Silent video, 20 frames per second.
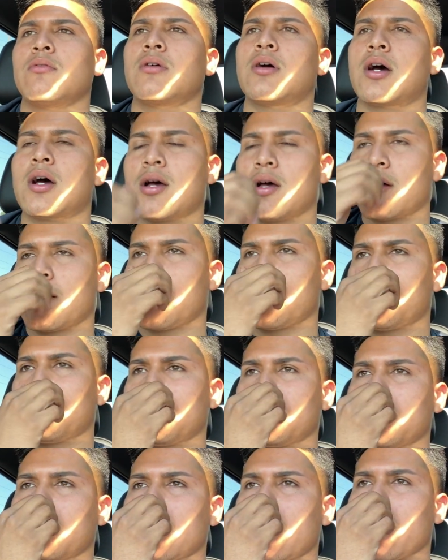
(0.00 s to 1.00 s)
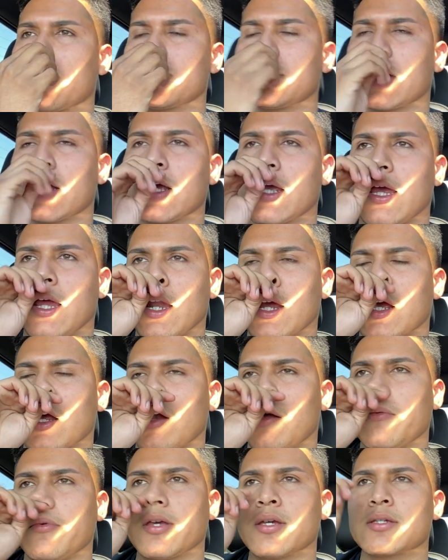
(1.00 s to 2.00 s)
I was in
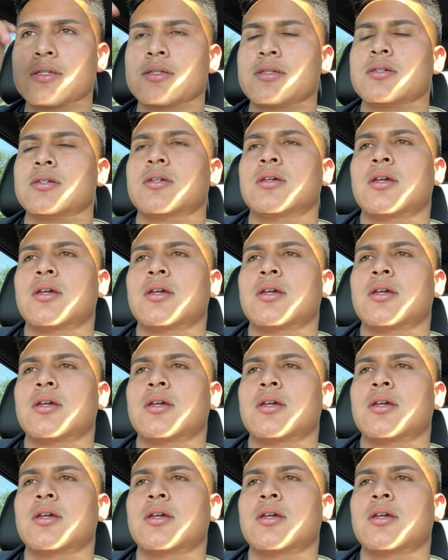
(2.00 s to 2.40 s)
economics,